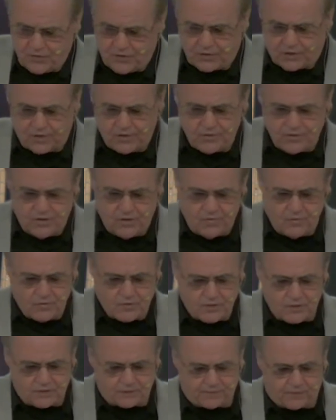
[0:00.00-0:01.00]
the good
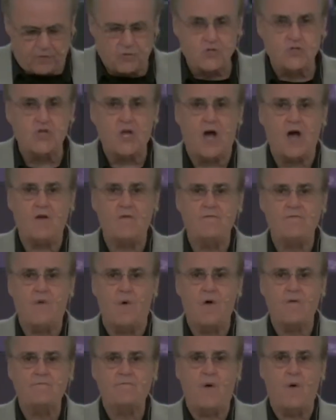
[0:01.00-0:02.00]
news is 1 John
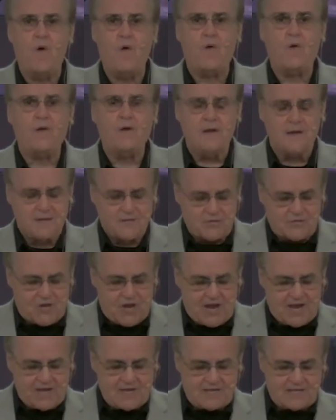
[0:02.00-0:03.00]
4 4
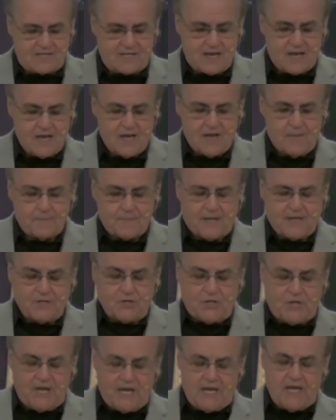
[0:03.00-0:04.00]
says,
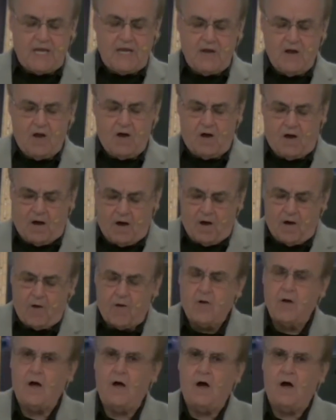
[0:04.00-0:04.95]
Ye are